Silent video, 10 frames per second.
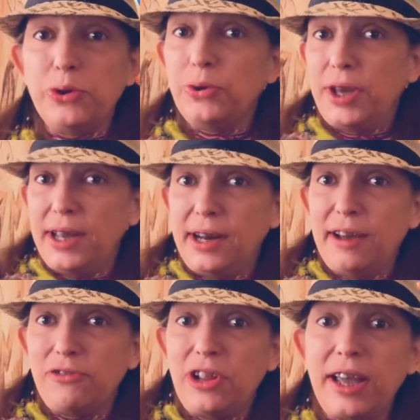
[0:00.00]
you can't
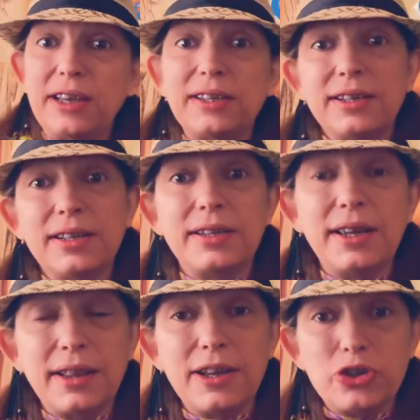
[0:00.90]
have classes
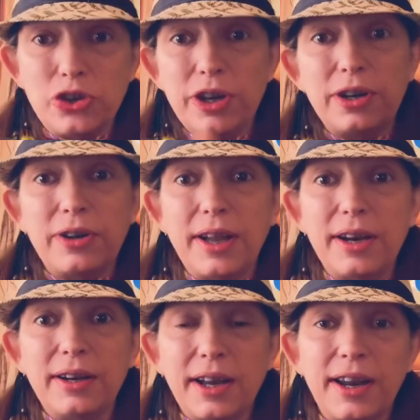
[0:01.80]
unless your
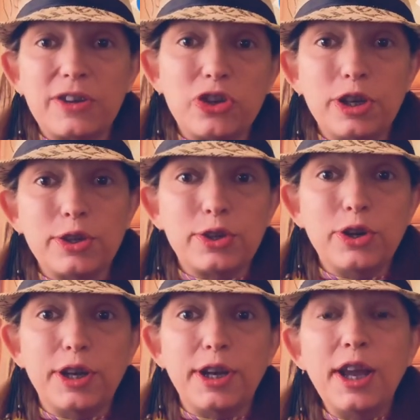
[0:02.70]
internet connection is
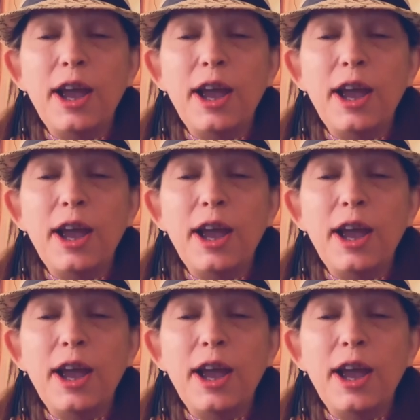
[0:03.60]
good.